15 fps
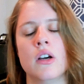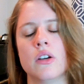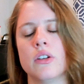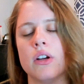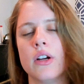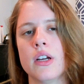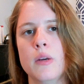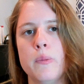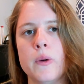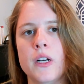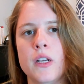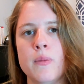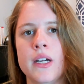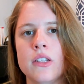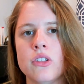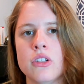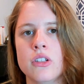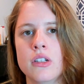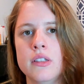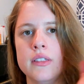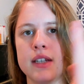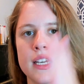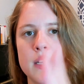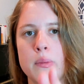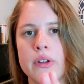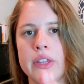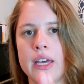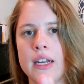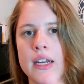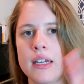You're gonna pretty much table
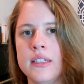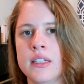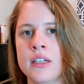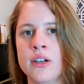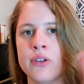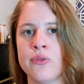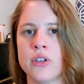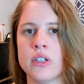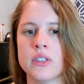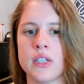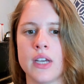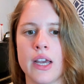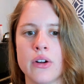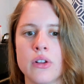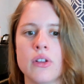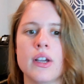that idea for a title